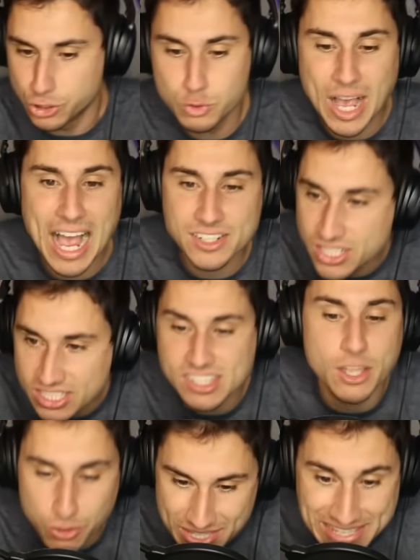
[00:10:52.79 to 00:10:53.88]
you guys
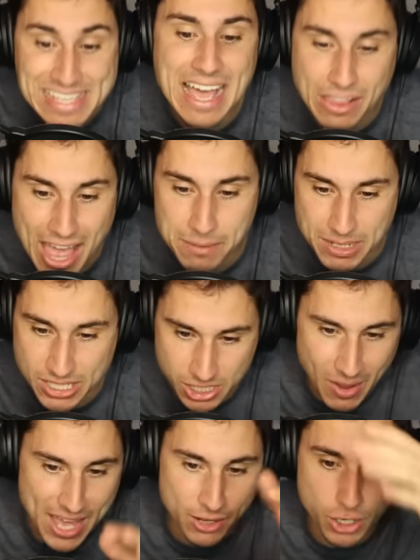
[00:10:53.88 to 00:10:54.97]
still yell at me.
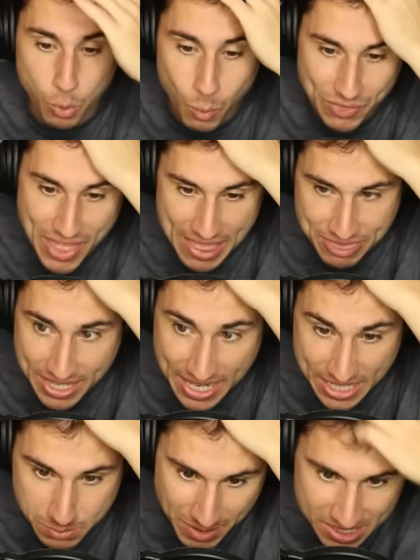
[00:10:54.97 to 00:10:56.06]
So I don't know what that thing
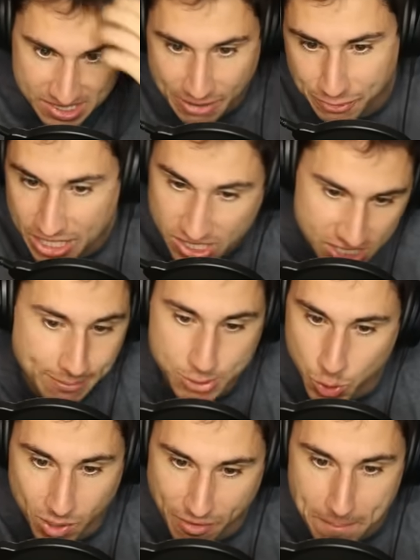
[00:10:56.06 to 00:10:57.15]
is, but it's definitely some
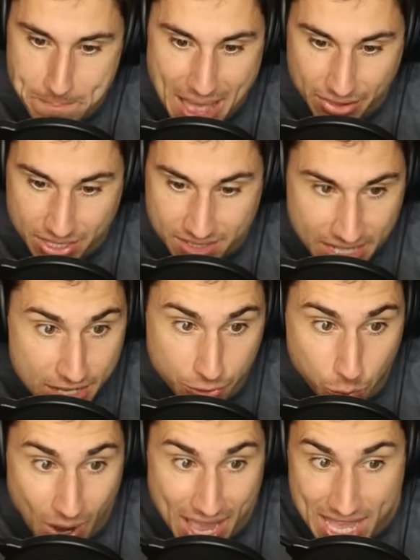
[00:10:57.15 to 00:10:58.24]
sort of a melon.
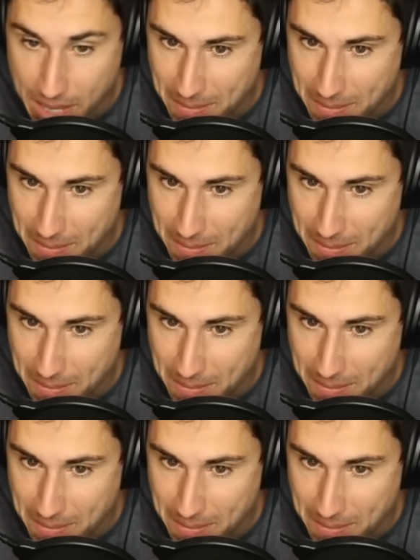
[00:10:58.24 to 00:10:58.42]
Either way,